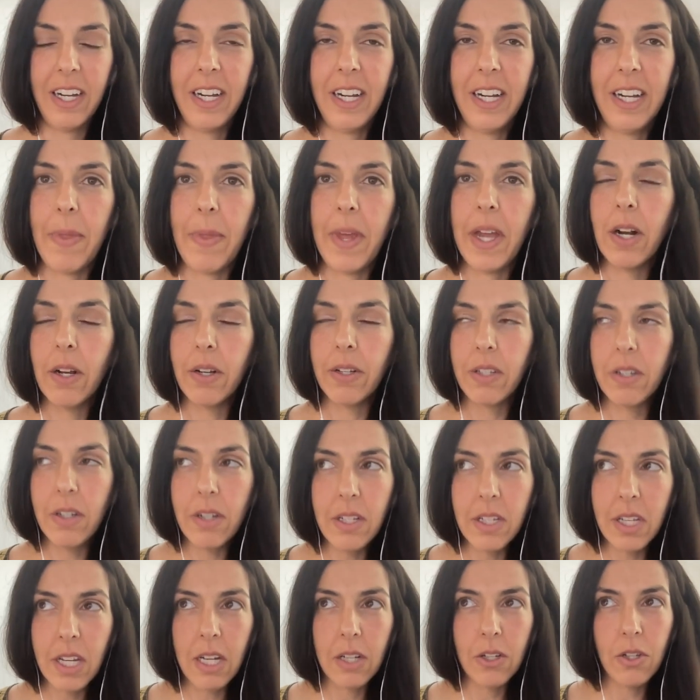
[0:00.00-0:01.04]
It also
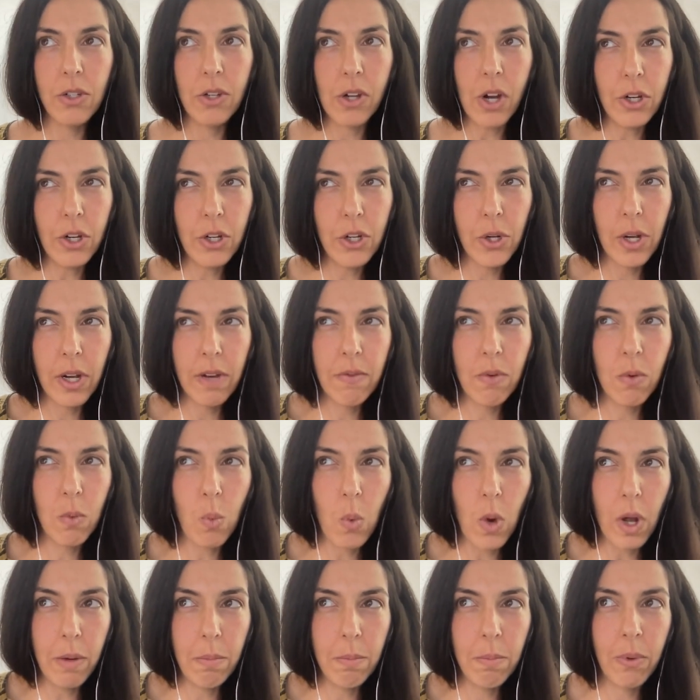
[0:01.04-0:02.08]
is like, or do you have a
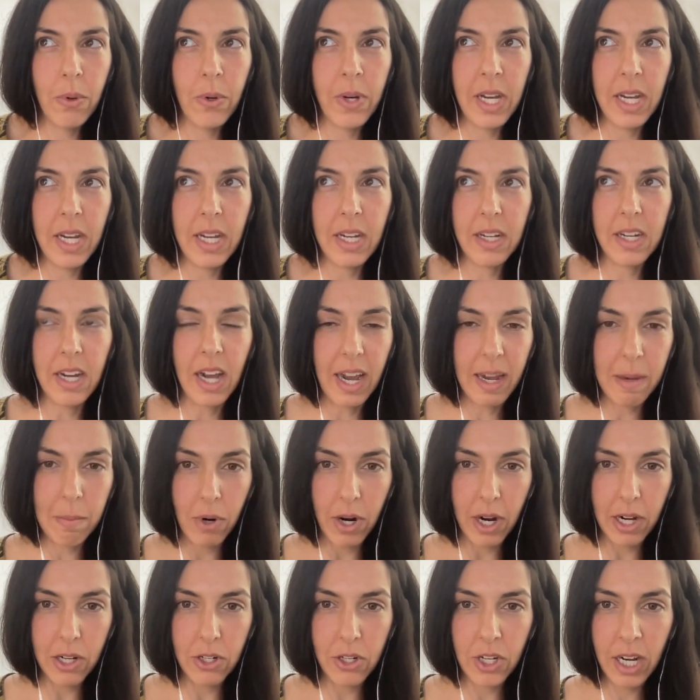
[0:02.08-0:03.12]
one point in time
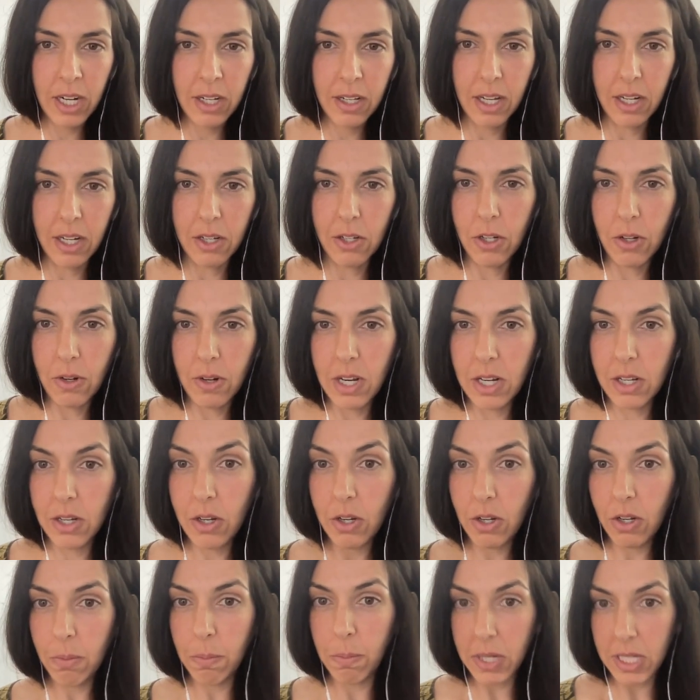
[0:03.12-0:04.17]
project? Like, do you need to
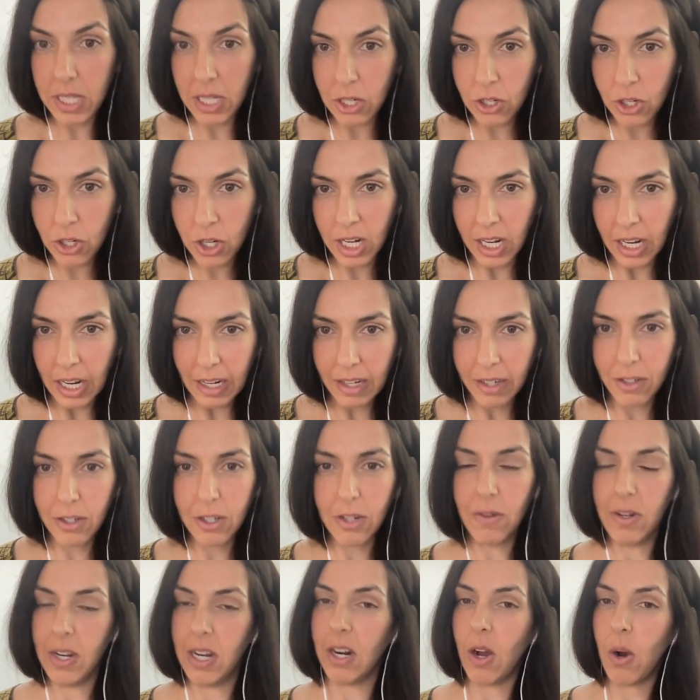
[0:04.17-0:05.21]
do positioning? Do you
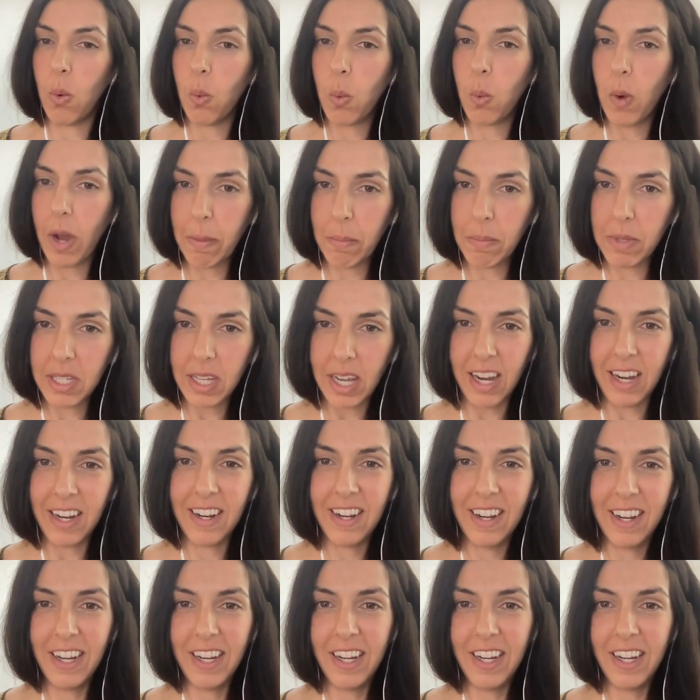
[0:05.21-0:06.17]
need a website?